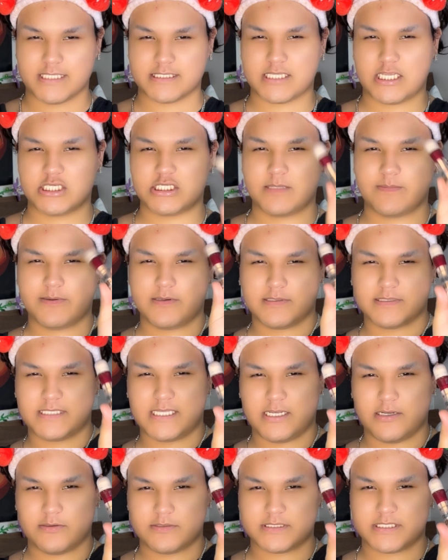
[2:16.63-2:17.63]
And she pulled
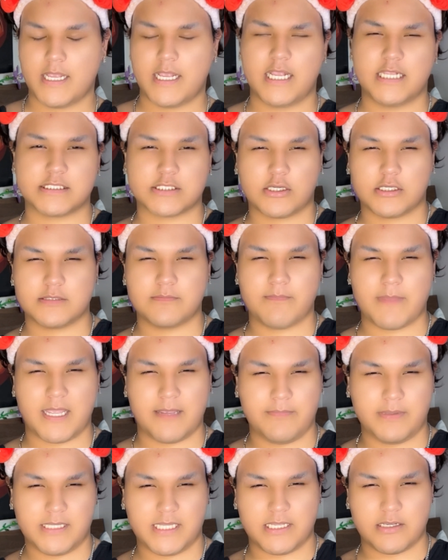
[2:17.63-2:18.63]
out, it's called
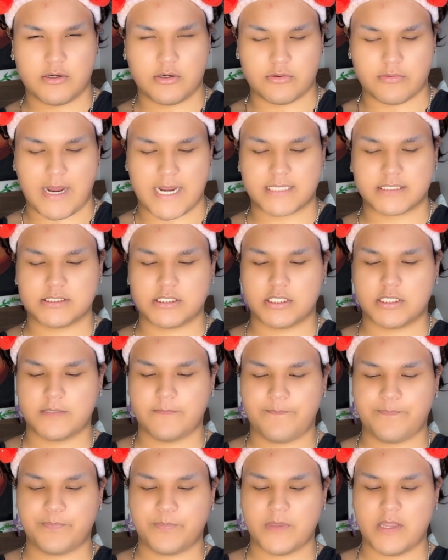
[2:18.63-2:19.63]
Maybelline Corrector.
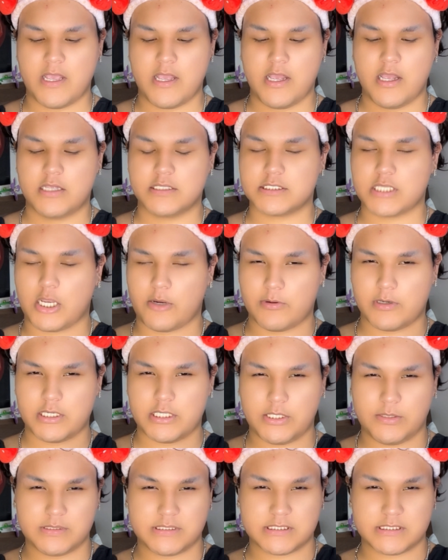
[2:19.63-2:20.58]
So all we're gonna do is